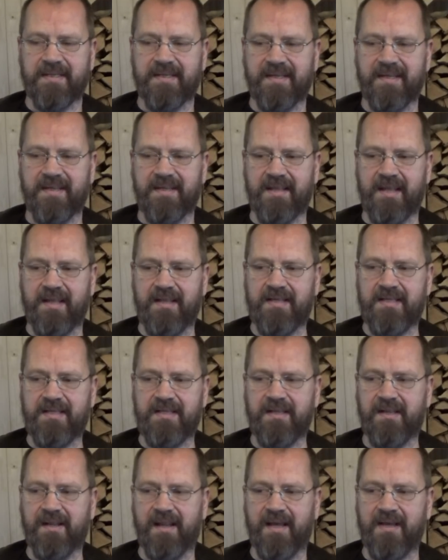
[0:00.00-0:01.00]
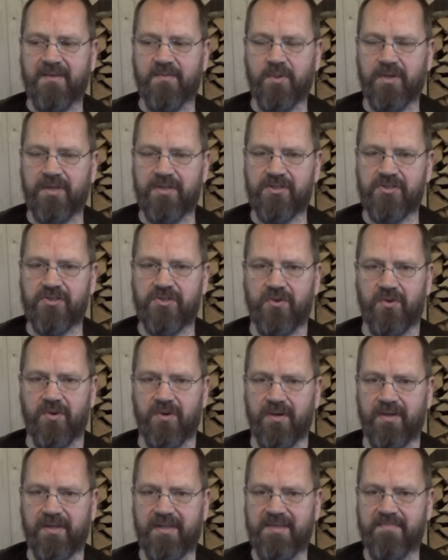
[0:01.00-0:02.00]
And then he didn't like what he
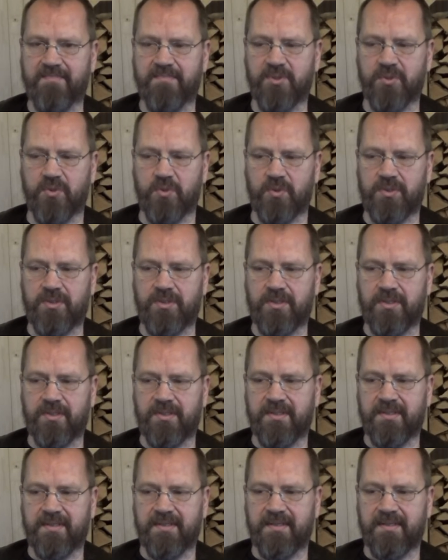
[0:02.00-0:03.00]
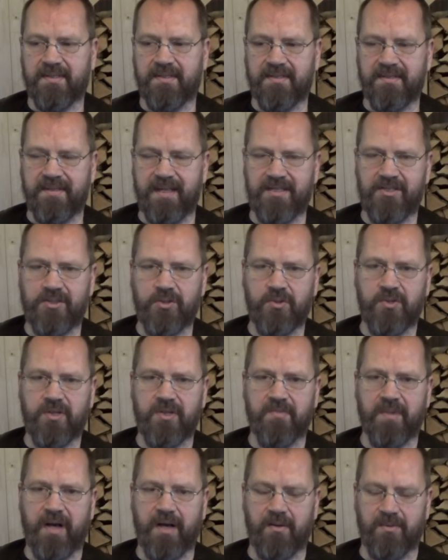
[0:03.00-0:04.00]
saw and he booed. They took
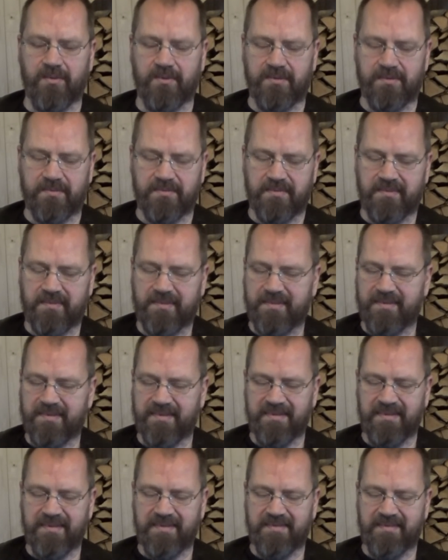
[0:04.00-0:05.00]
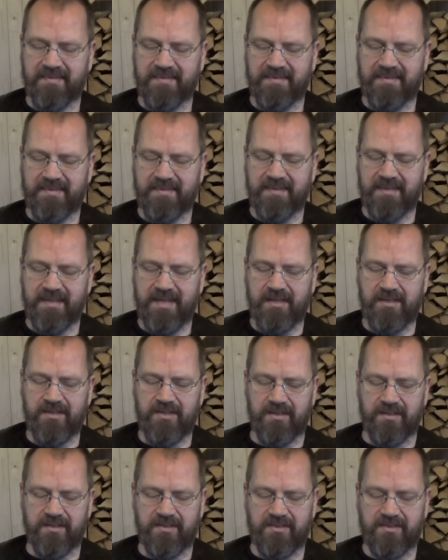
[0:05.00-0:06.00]
him out.
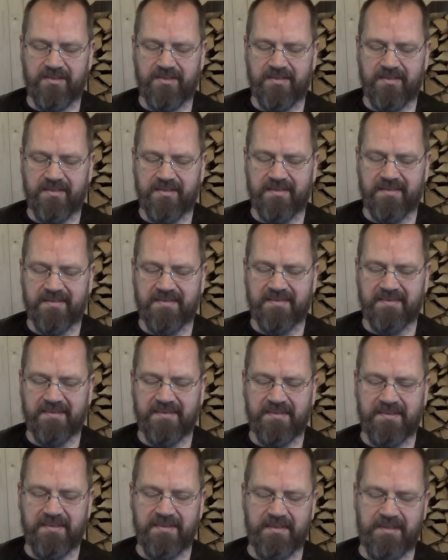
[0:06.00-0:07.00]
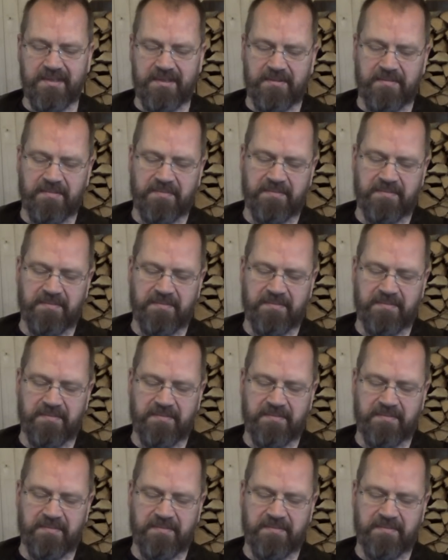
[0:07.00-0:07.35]
Idiots. Yeah.